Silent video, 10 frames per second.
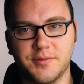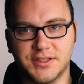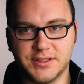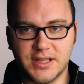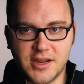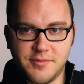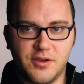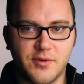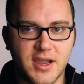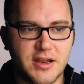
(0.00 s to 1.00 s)
It's lighting
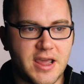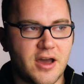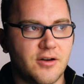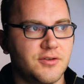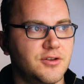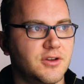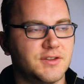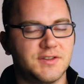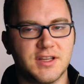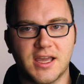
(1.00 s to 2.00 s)
me right now. You can
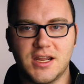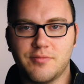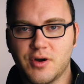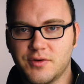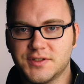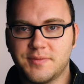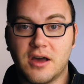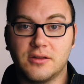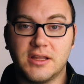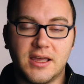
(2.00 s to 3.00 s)
stick any Bowens
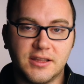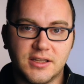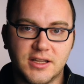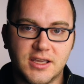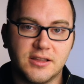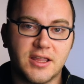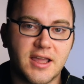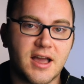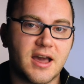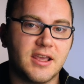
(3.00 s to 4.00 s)
mount LED light on